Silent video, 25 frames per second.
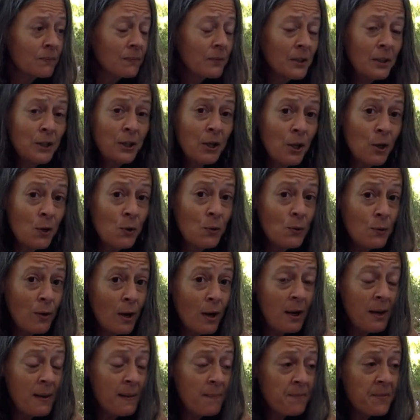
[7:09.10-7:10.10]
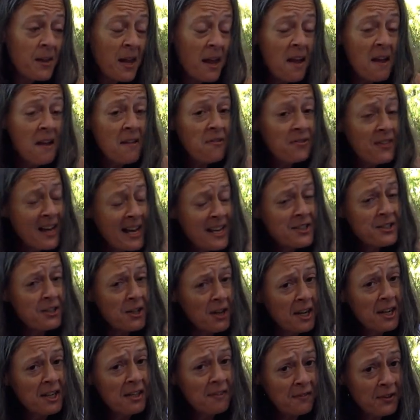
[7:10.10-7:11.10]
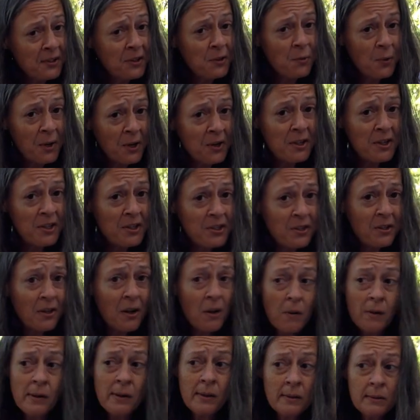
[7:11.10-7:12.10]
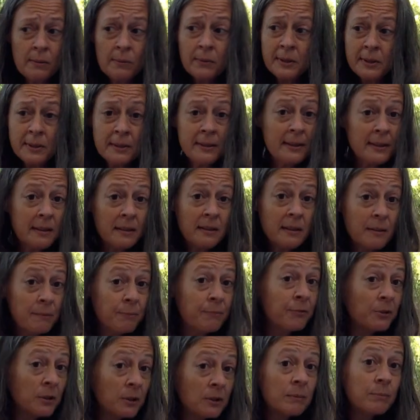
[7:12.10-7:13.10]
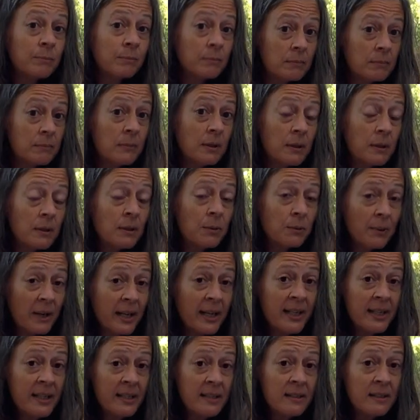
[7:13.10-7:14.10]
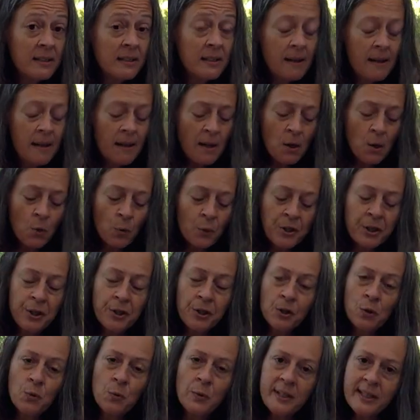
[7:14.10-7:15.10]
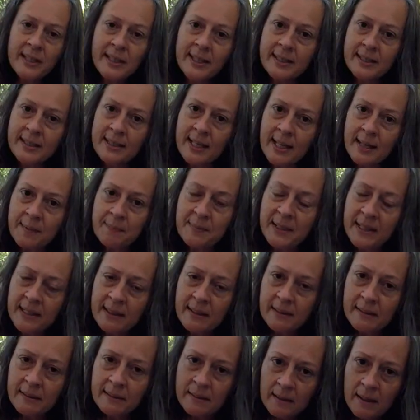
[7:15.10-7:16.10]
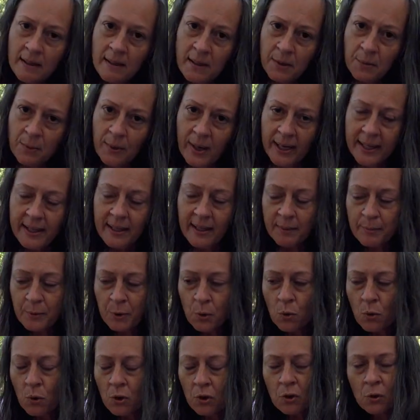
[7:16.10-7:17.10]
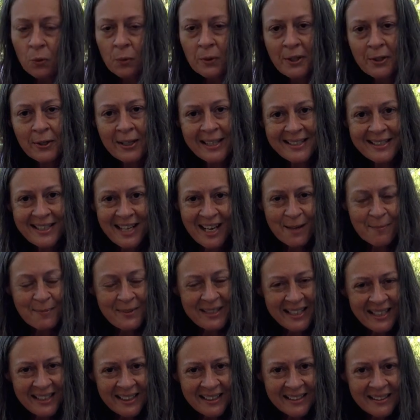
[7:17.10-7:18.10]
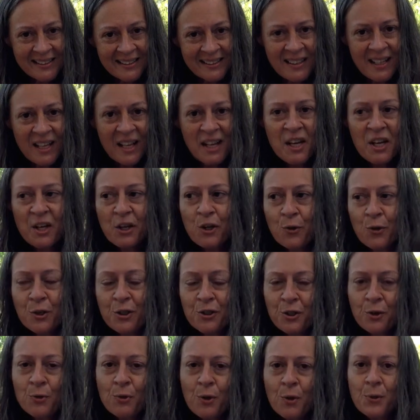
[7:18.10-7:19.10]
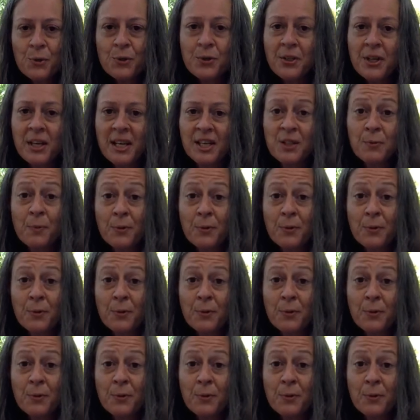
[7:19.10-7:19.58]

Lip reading: You know, that's kind of an awareness. You go, oh, where did that come from? Right? Well, you know, when you get tapped in, right? I'm an oracle. When you get tapped in, you can do those things.